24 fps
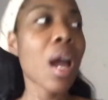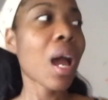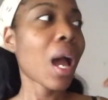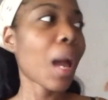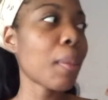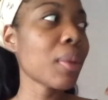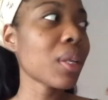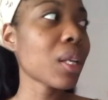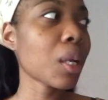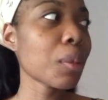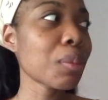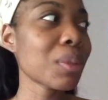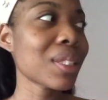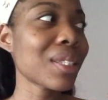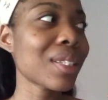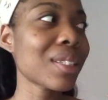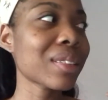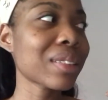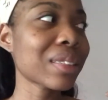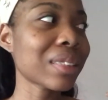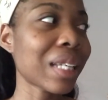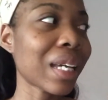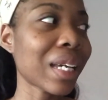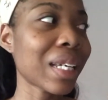I've been up
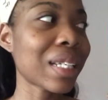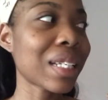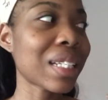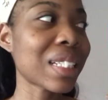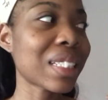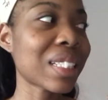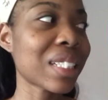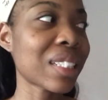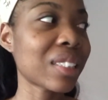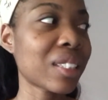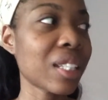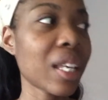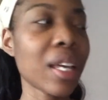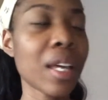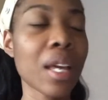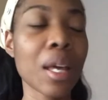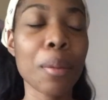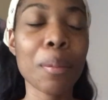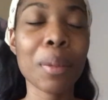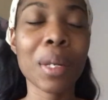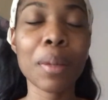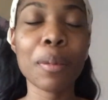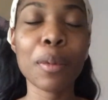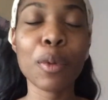since like 6
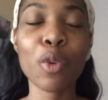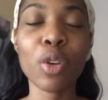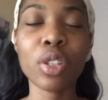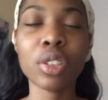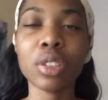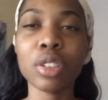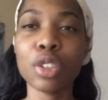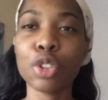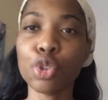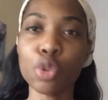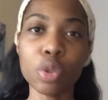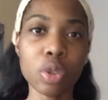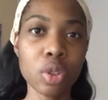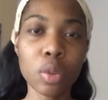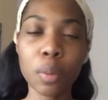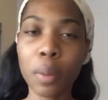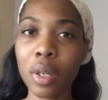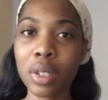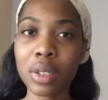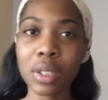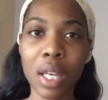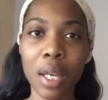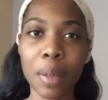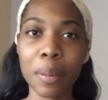a.m., but I've been watching YouTube
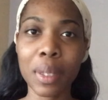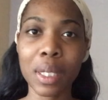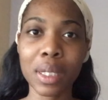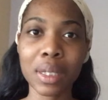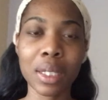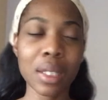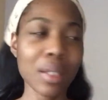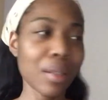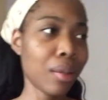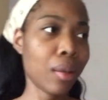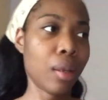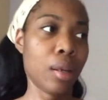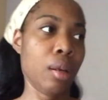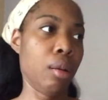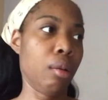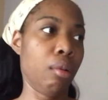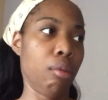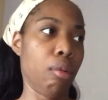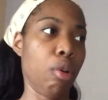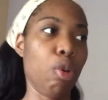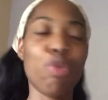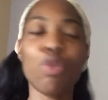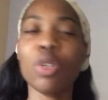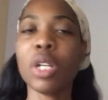all day because
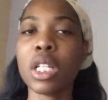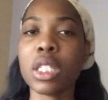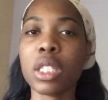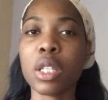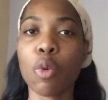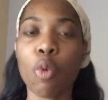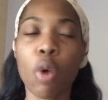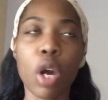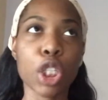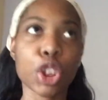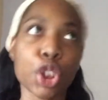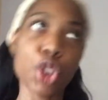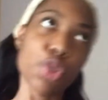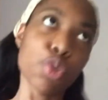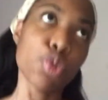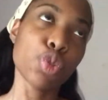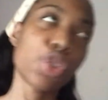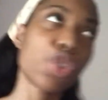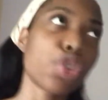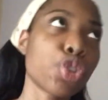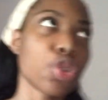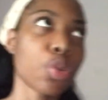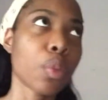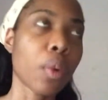who doesn't watch
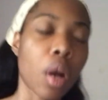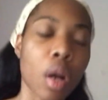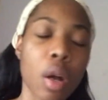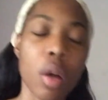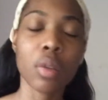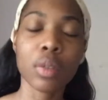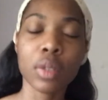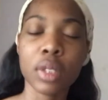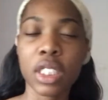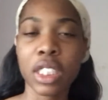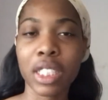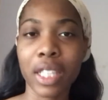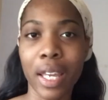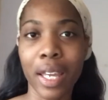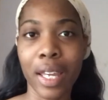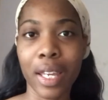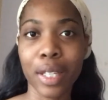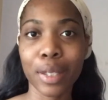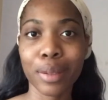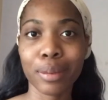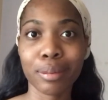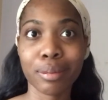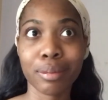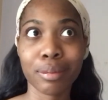YouTube all day?